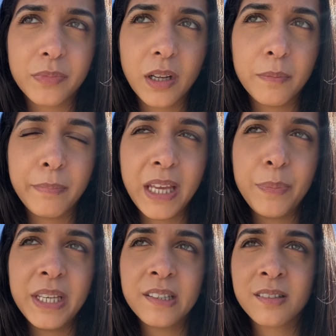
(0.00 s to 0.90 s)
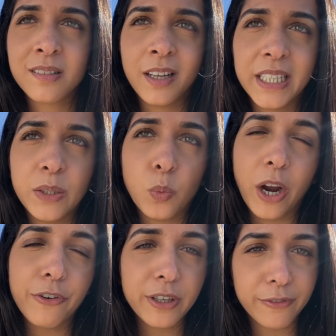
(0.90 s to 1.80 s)
maybe slightly
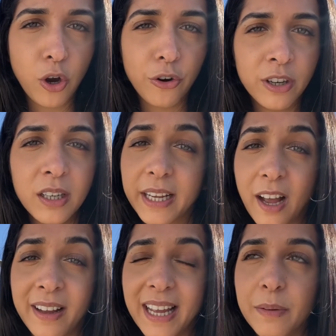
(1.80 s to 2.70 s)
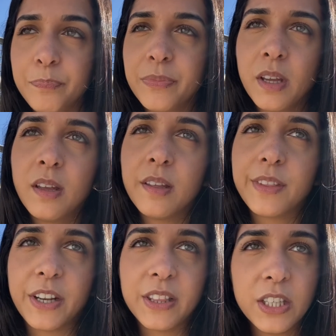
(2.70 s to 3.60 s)
wary of horror like I am,
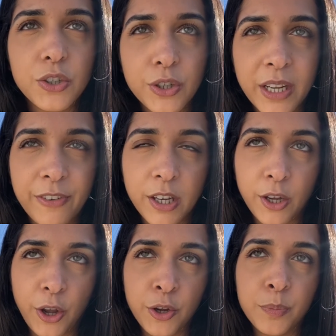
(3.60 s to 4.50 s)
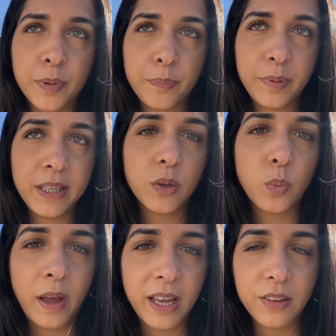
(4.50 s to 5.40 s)
then I think you should give it a go, but be
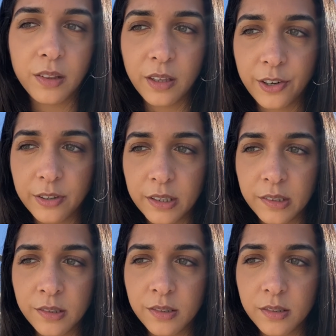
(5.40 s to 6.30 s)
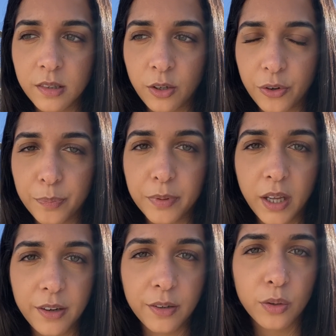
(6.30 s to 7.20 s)
aware that there is a lot of
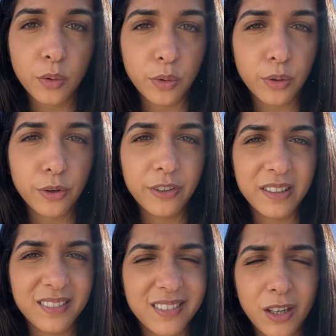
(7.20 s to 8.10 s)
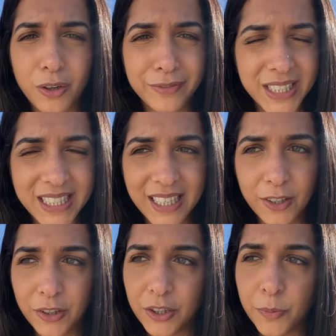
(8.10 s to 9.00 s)
blood and gore and a lot of detail
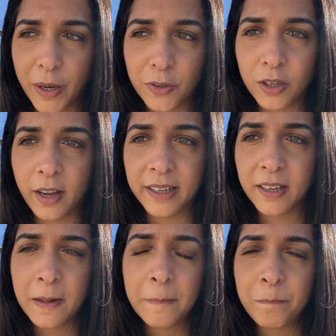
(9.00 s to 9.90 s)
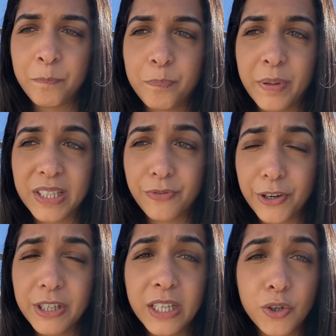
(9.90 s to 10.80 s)
that you might not like. But it's
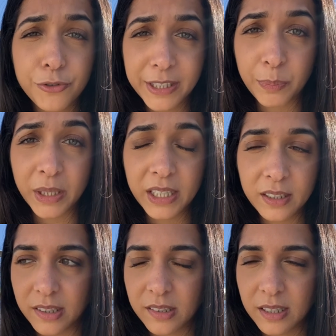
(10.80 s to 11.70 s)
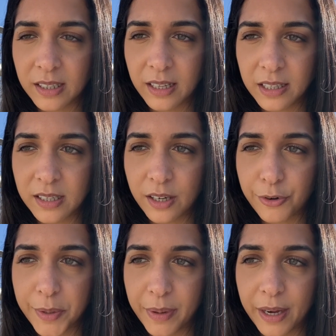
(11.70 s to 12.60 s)
very creepy. It did
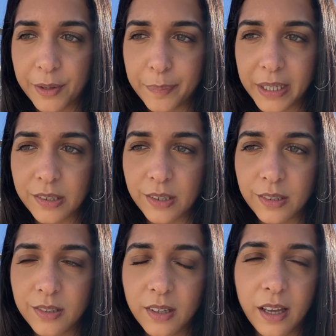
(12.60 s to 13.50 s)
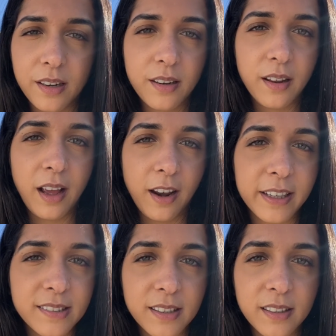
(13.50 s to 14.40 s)
creep me out in places, and I
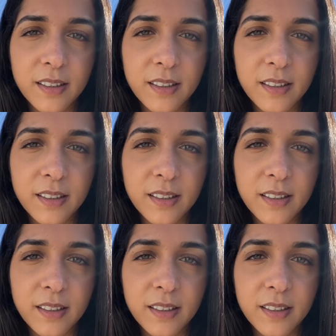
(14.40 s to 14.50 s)
liked it,